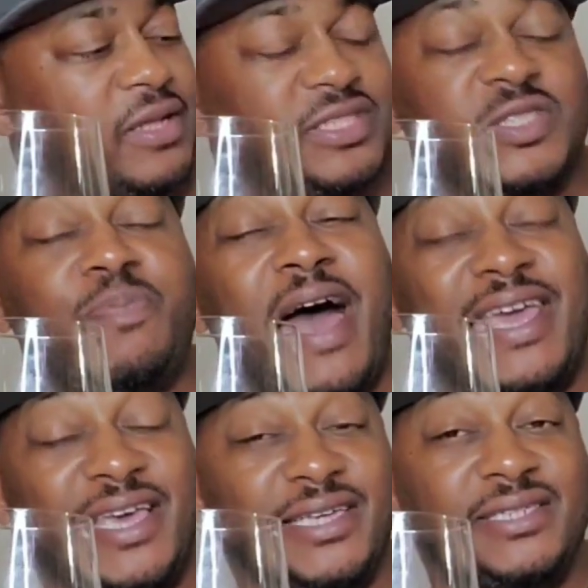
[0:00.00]
This is
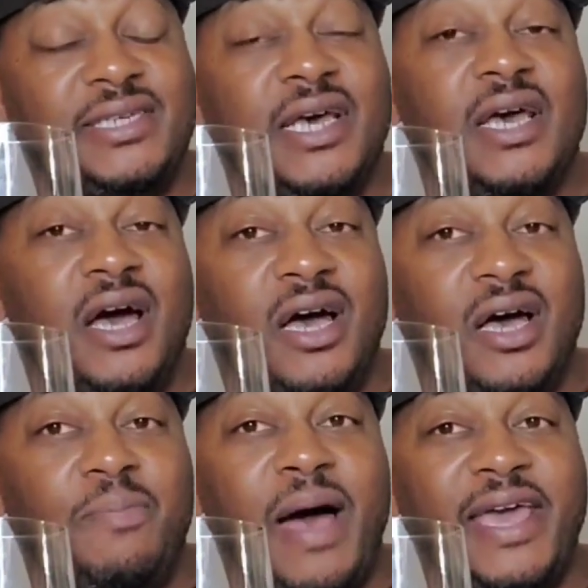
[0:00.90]
Pais.
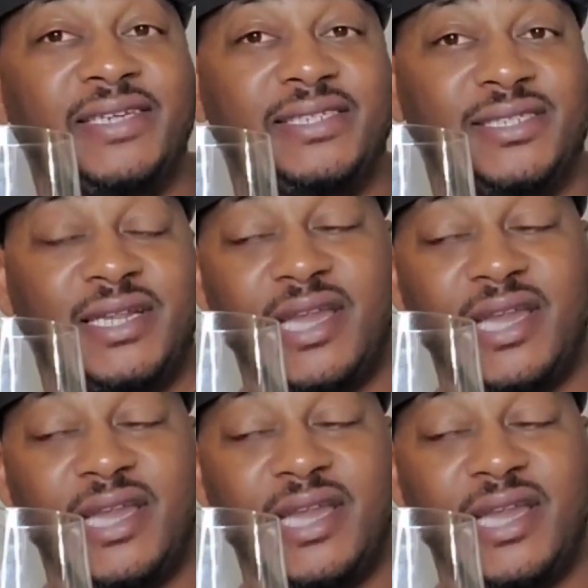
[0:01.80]
Pais is